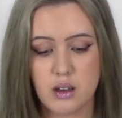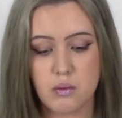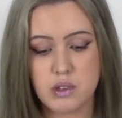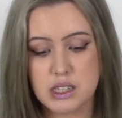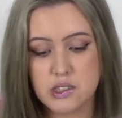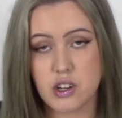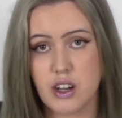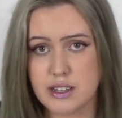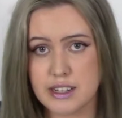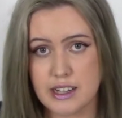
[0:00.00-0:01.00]
what these are
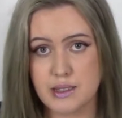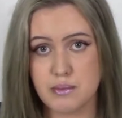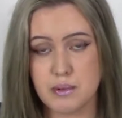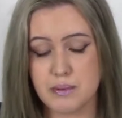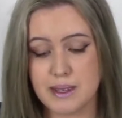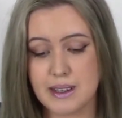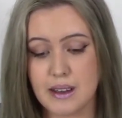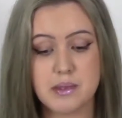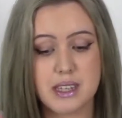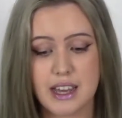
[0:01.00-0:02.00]
in case
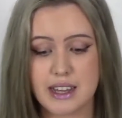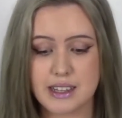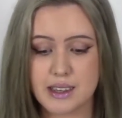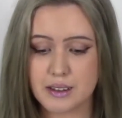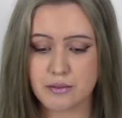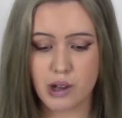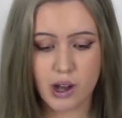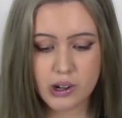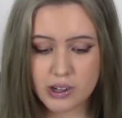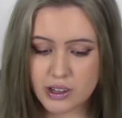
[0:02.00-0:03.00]
I'm saying anything
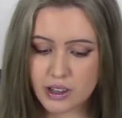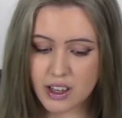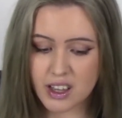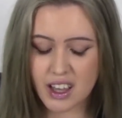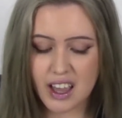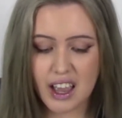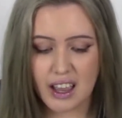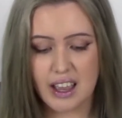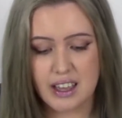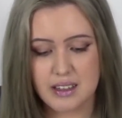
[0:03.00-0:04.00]
wrong,
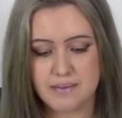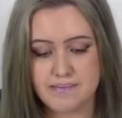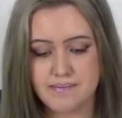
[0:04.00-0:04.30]
and